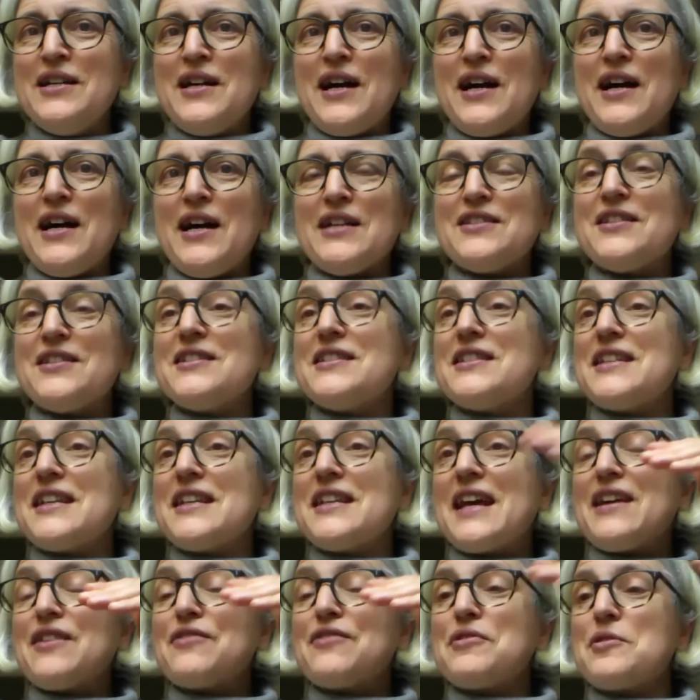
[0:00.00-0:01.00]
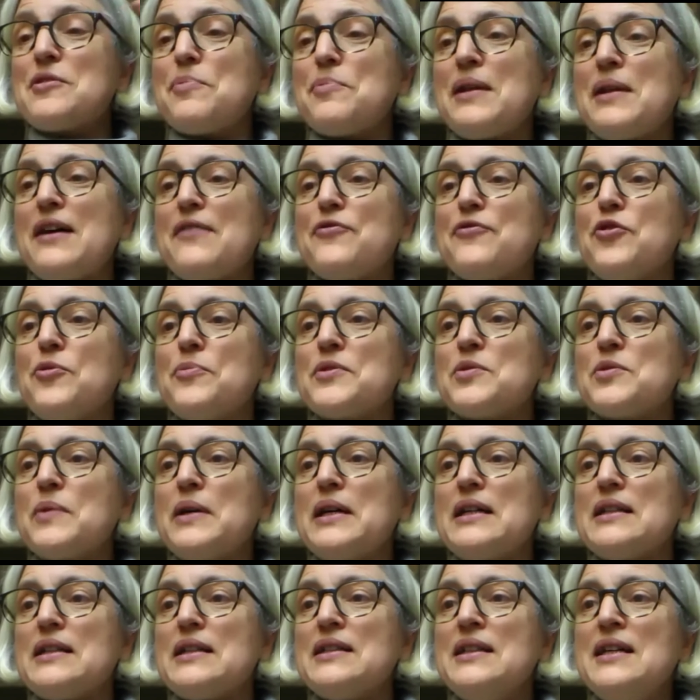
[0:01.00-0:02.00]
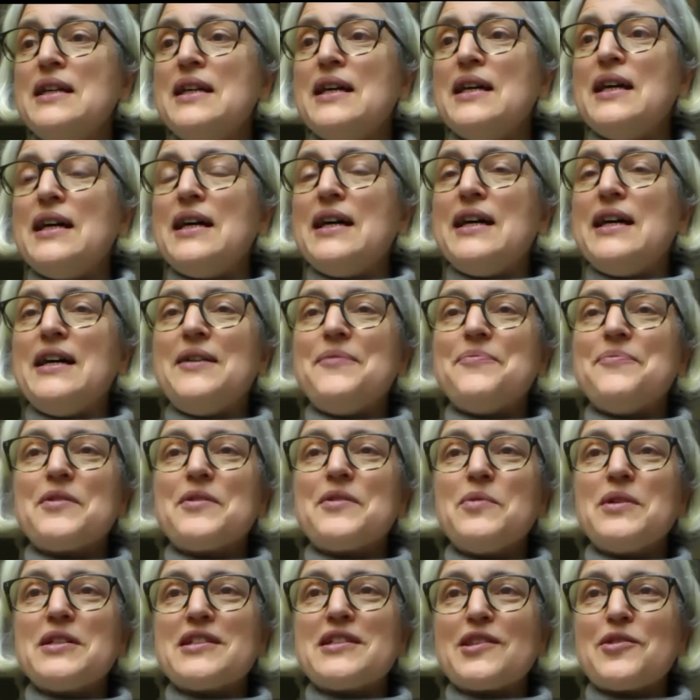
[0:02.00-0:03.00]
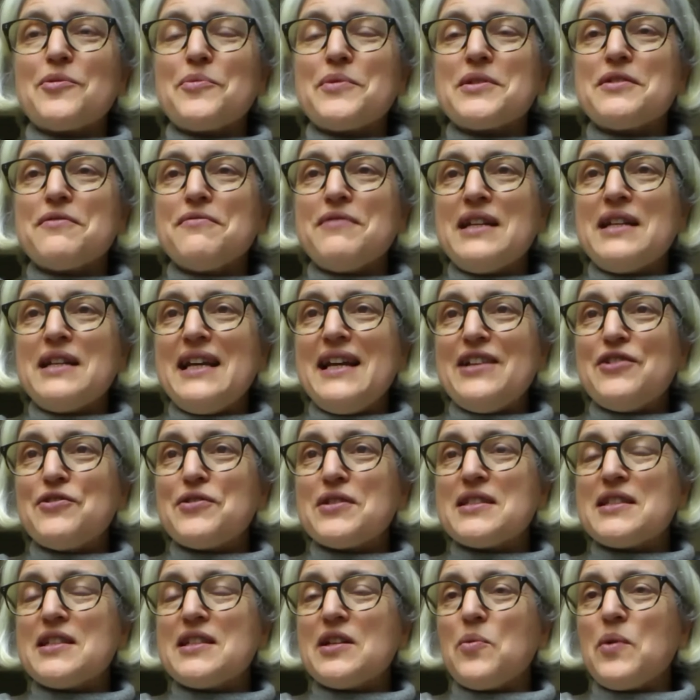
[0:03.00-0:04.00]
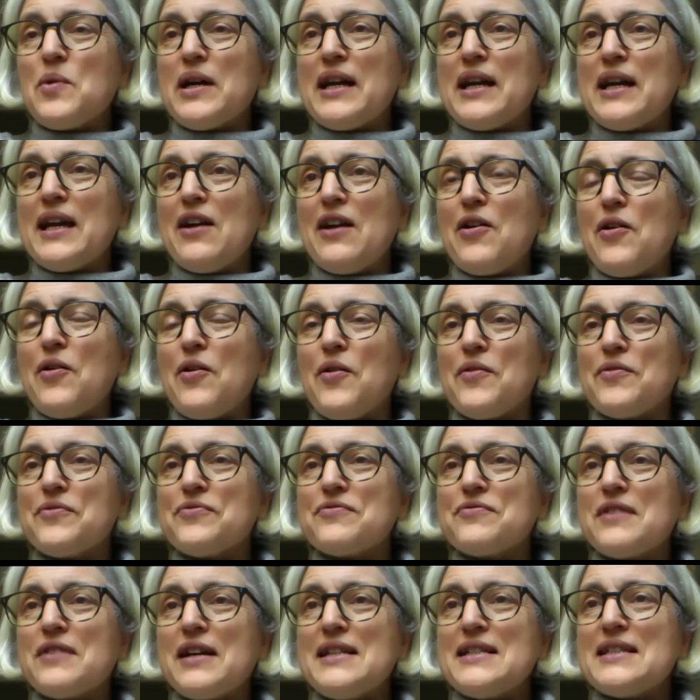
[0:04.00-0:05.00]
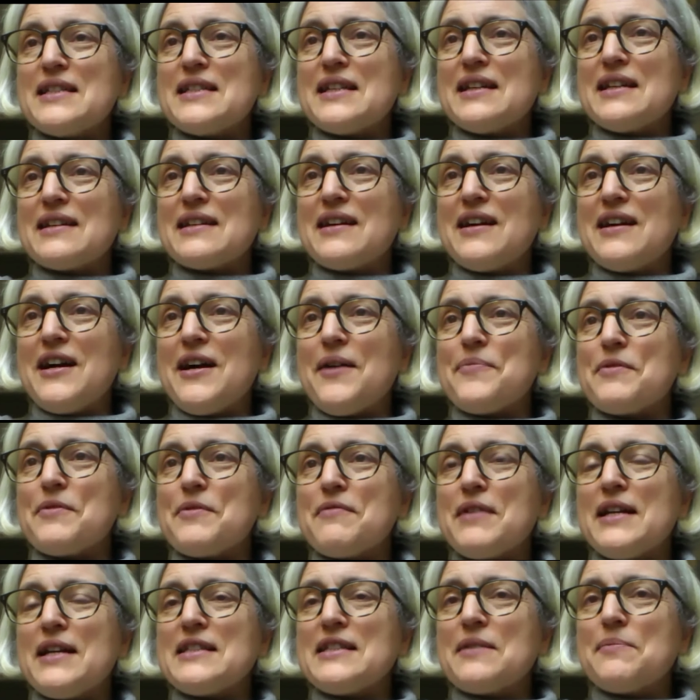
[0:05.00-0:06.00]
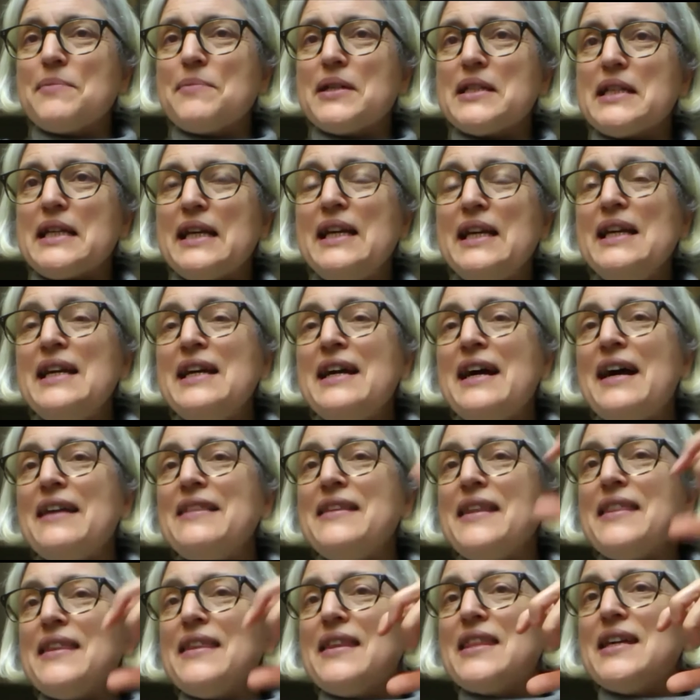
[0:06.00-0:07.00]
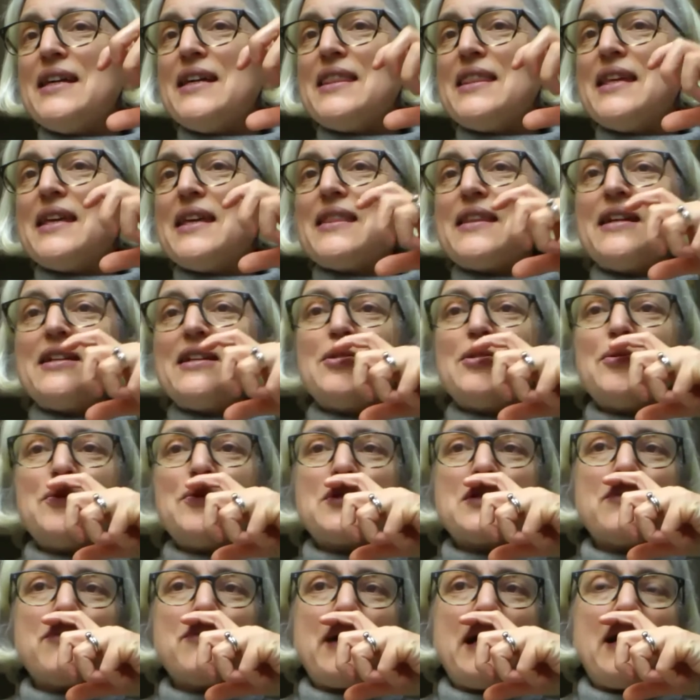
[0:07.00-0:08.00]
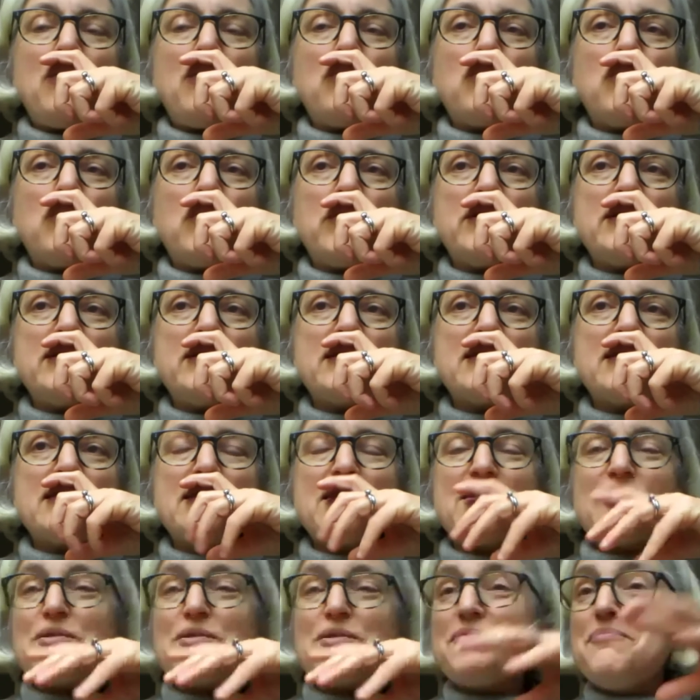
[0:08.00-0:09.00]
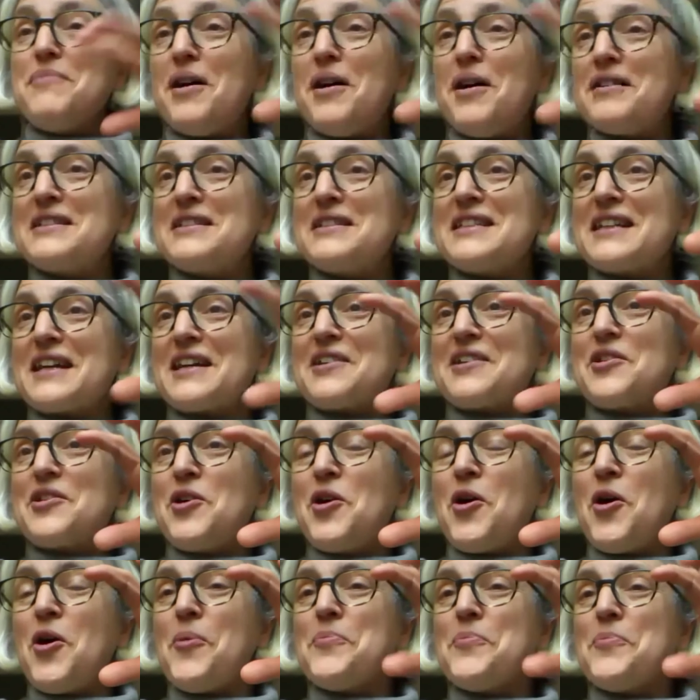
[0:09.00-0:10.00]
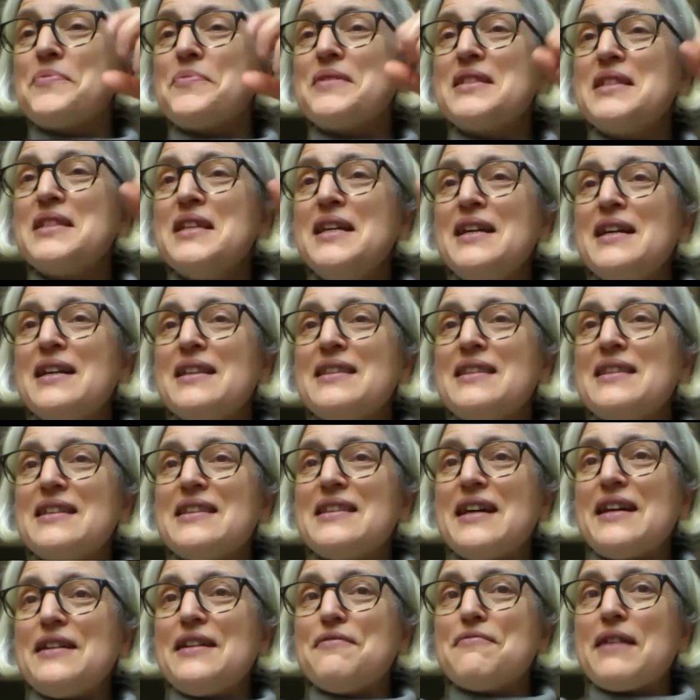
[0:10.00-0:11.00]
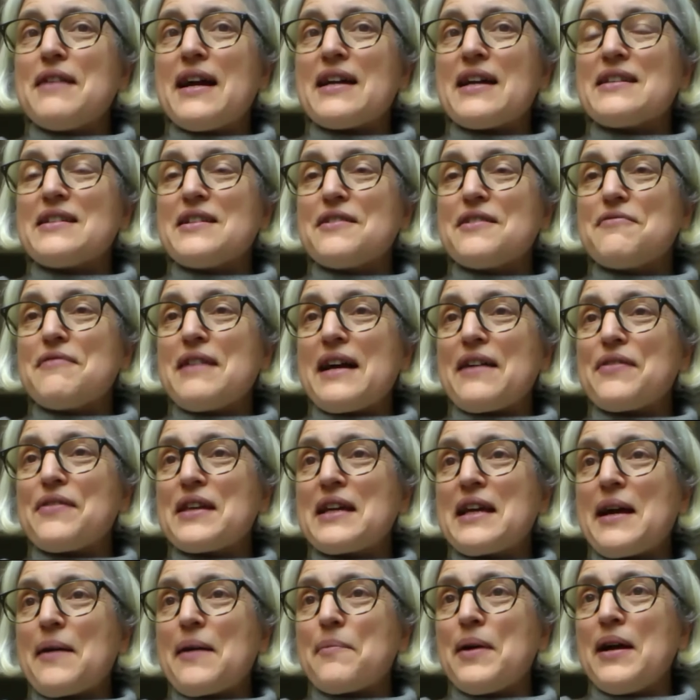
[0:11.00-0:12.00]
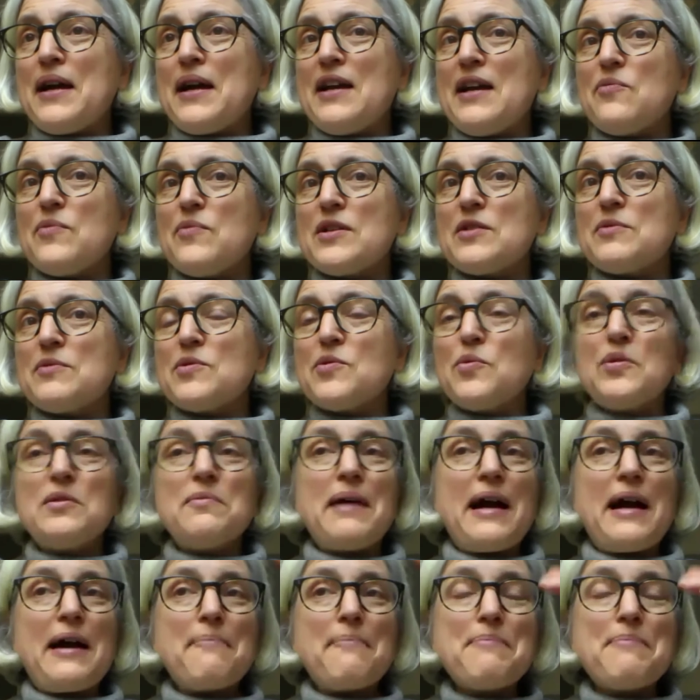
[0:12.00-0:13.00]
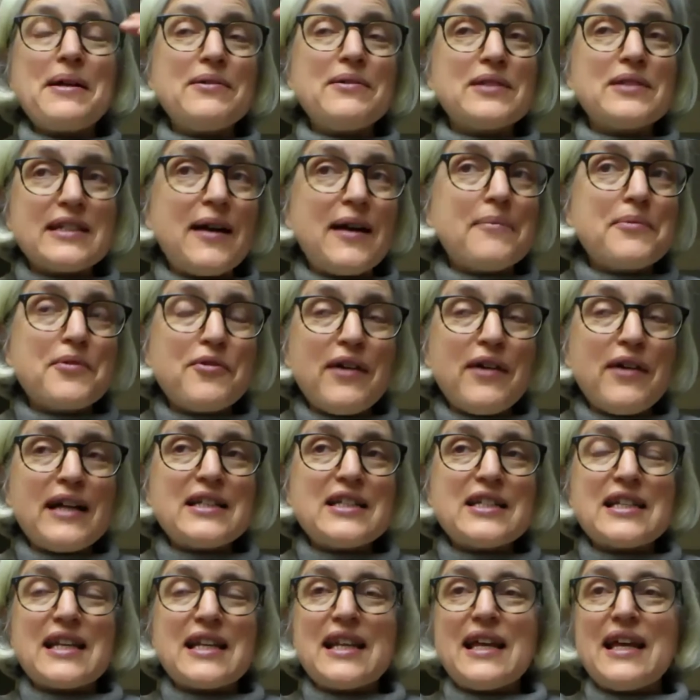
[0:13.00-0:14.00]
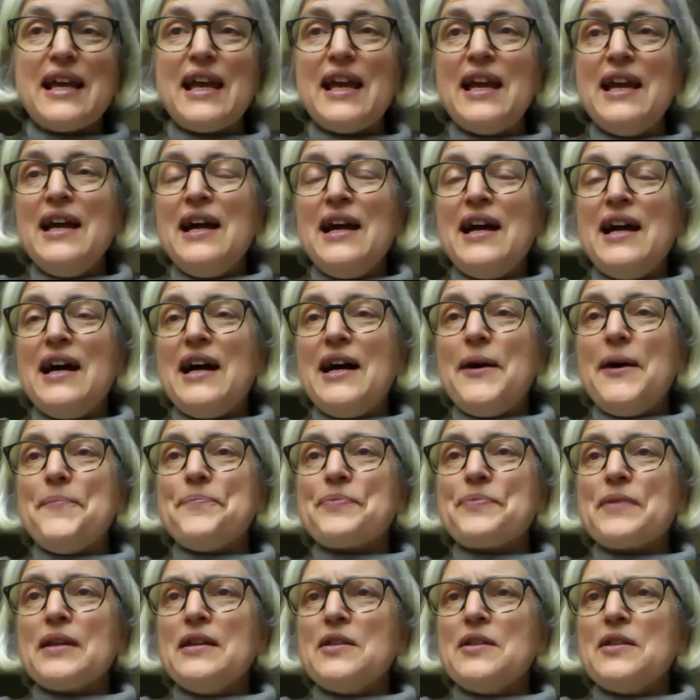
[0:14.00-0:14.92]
to donate through the platform as well, which I thought was a really interesting way of raising money. And then the third thing they talked about was the sort of marketing and comms that they ran around the campaign, which was all about building up gradually. There